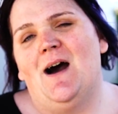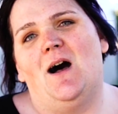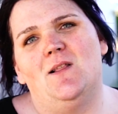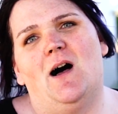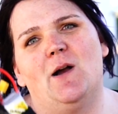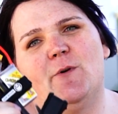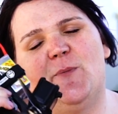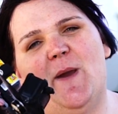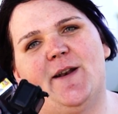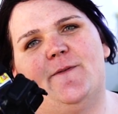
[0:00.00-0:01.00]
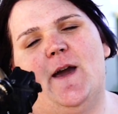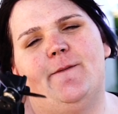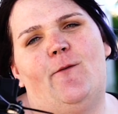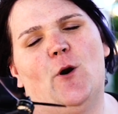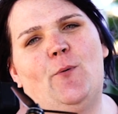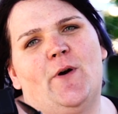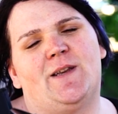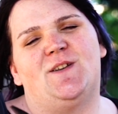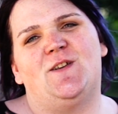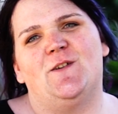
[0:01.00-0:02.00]
along with Betaflight
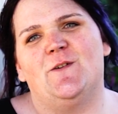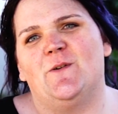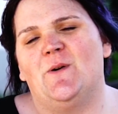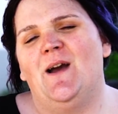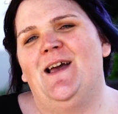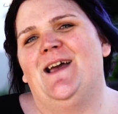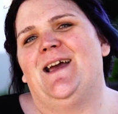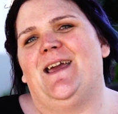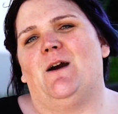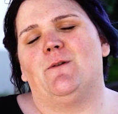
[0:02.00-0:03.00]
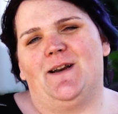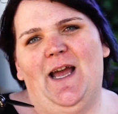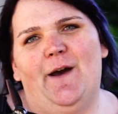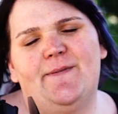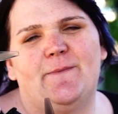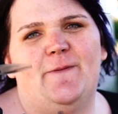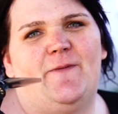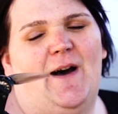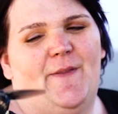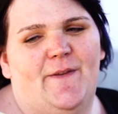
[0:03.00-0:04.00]
4.2, and we're going to have some fun.